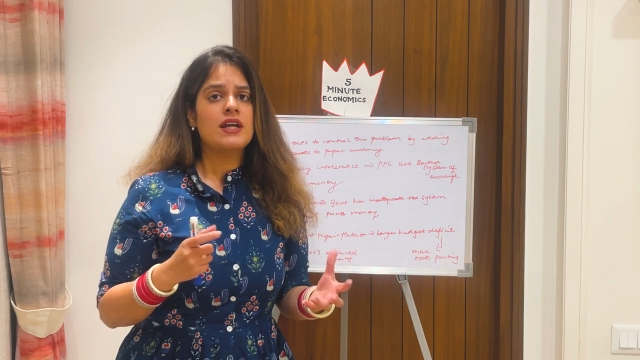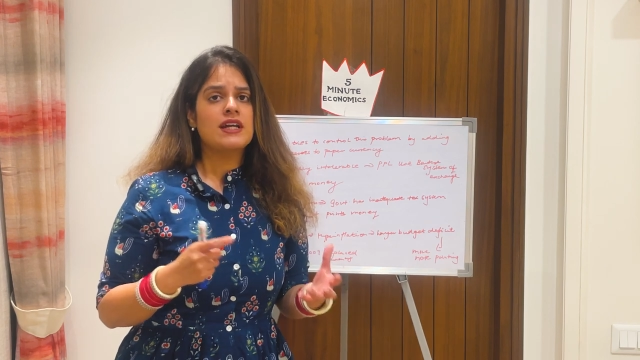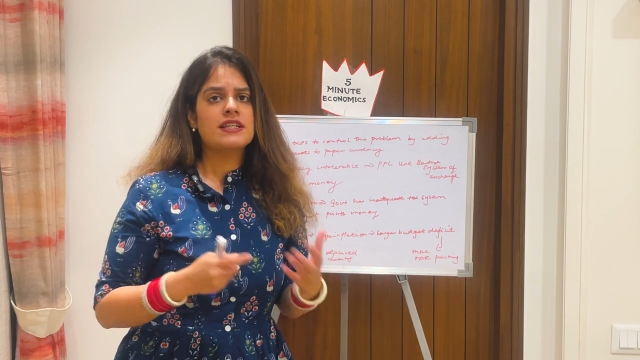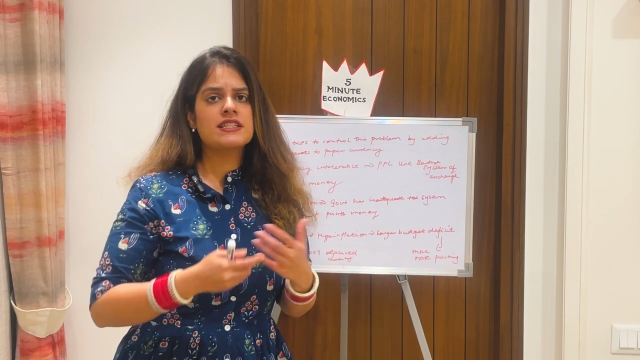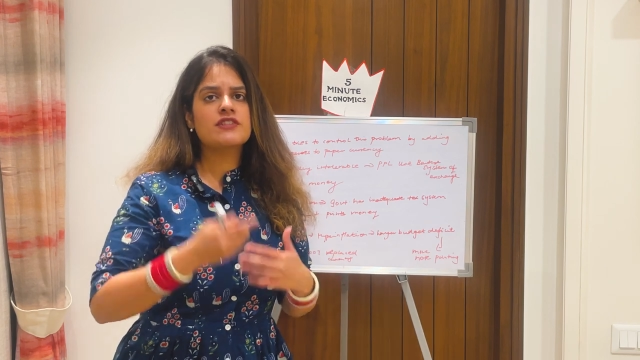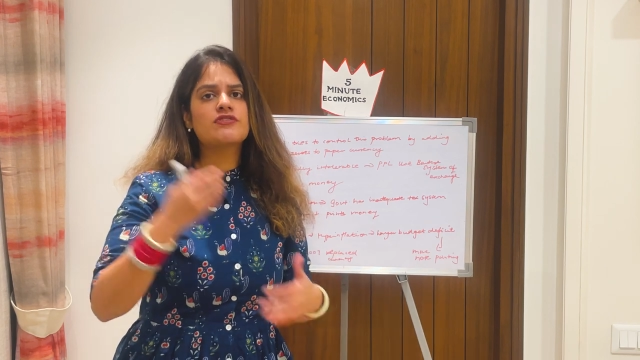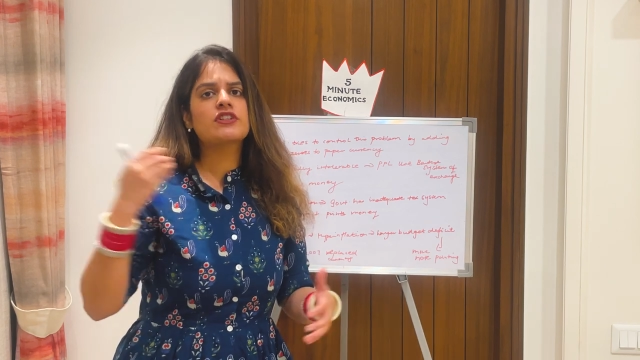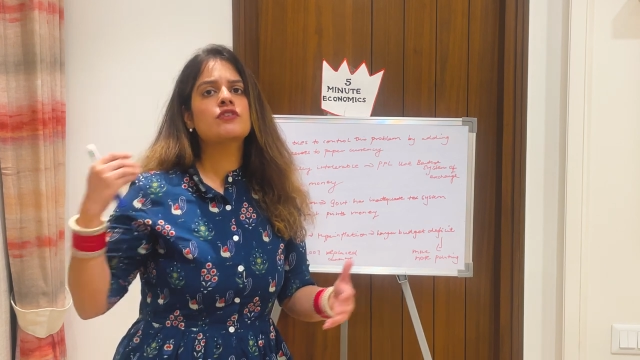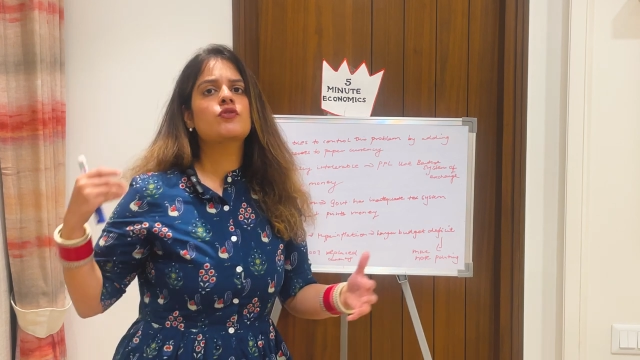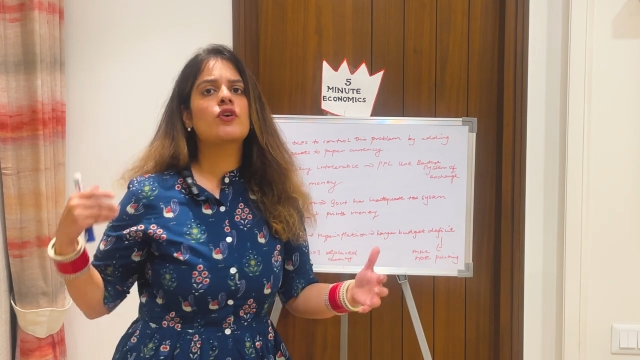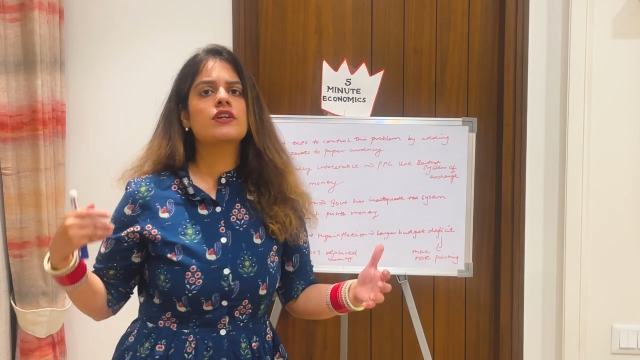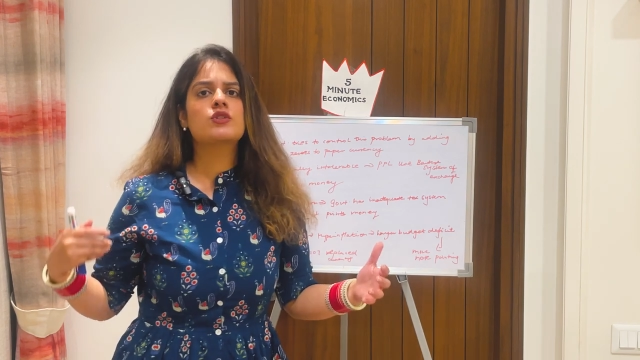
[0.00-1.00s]
it's difficult
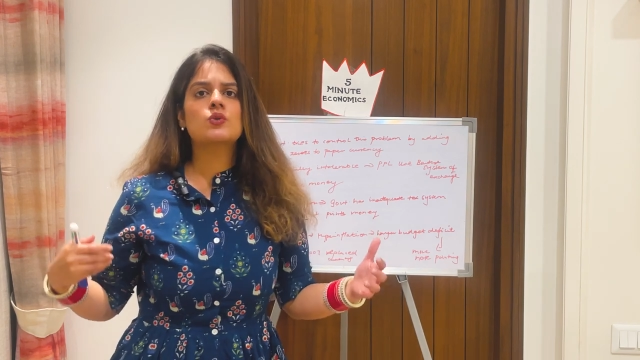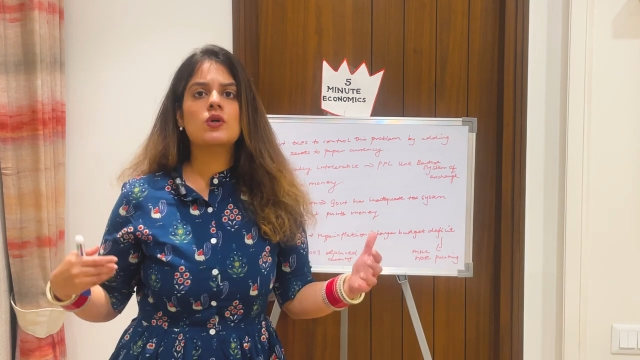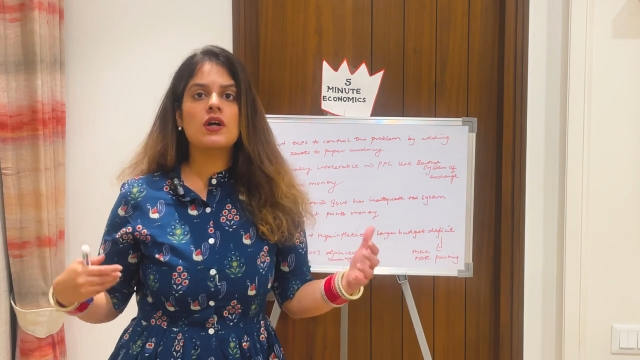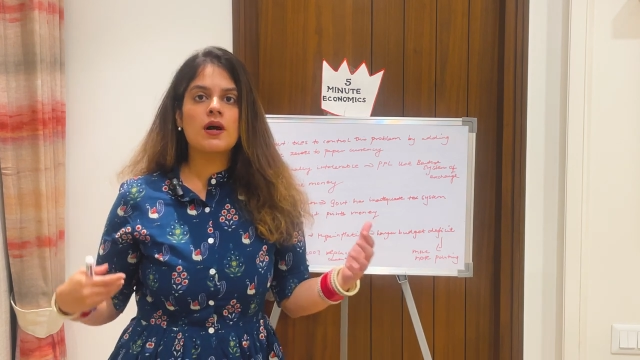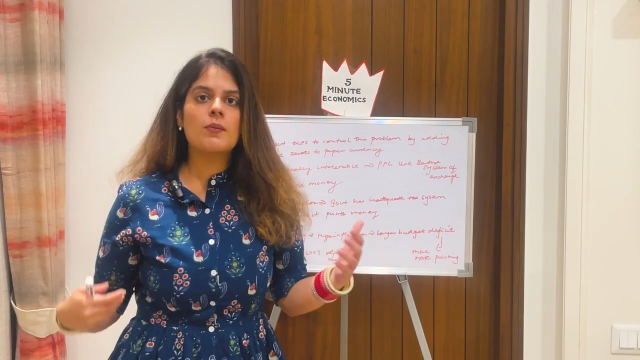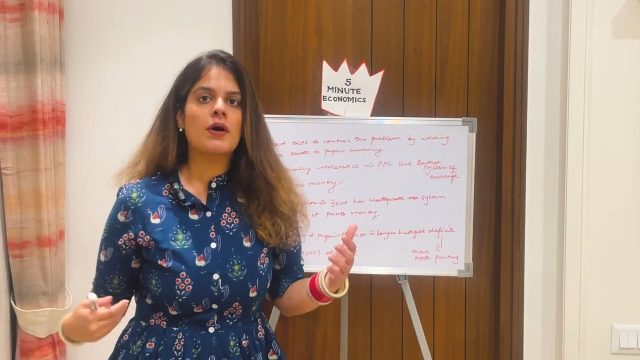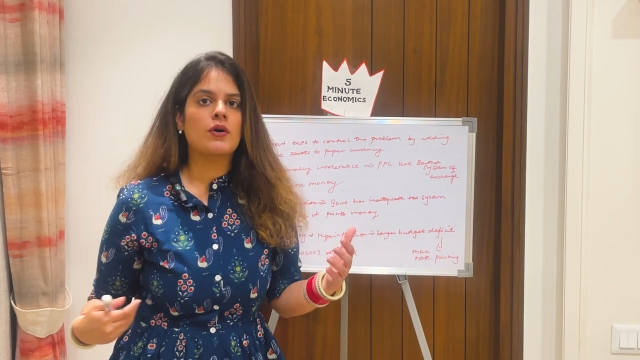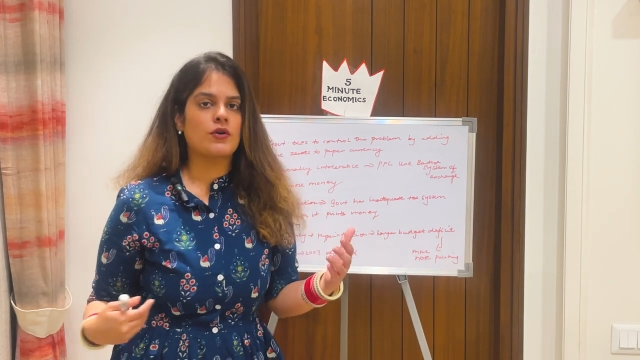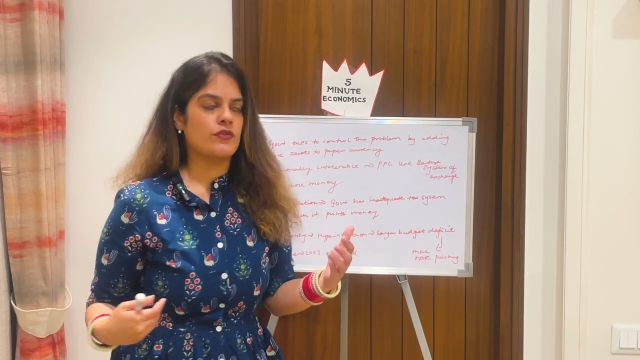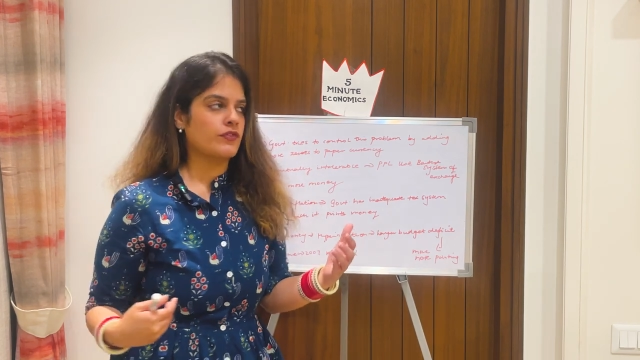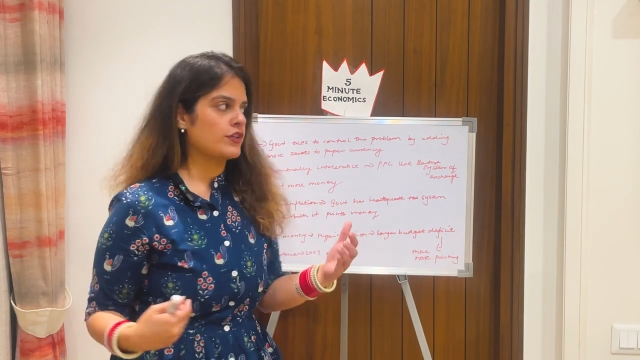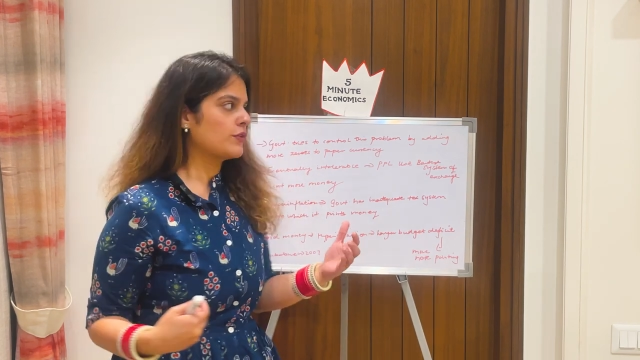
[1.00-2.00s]
for it to come out
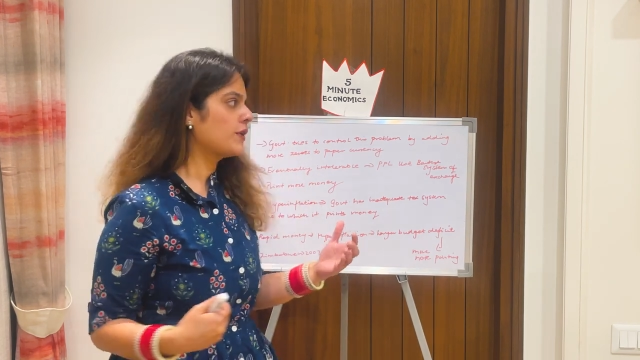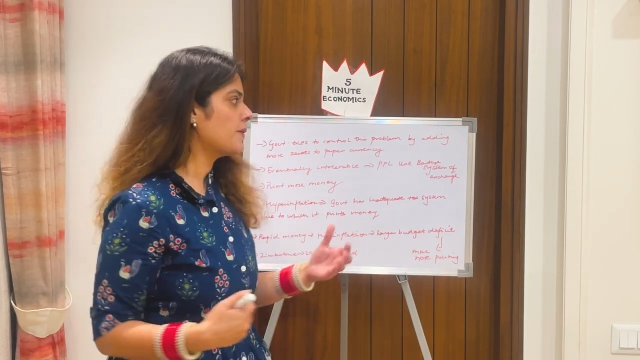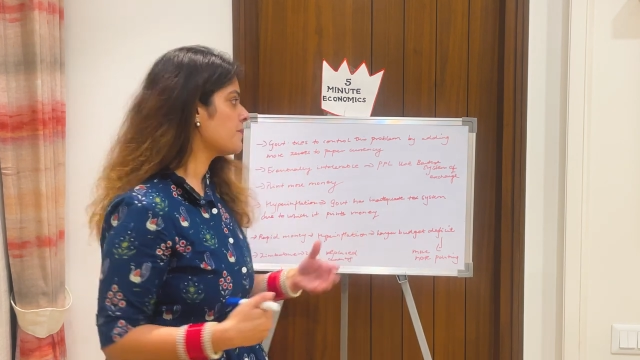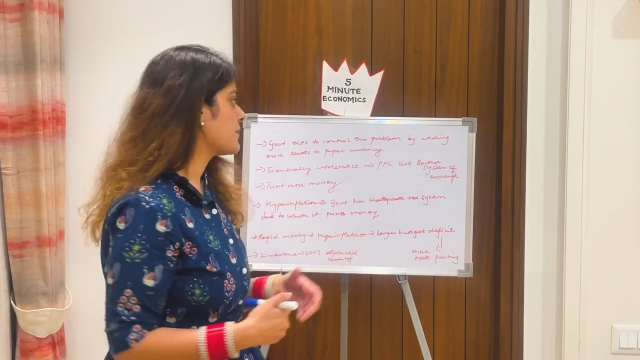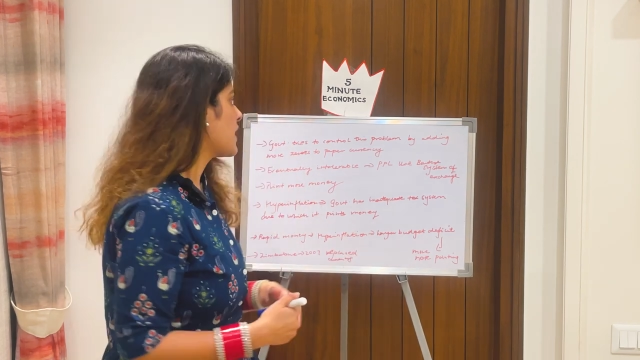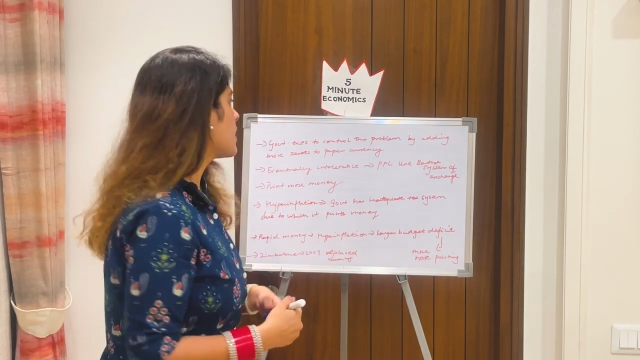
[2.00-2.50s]
of it. Okay.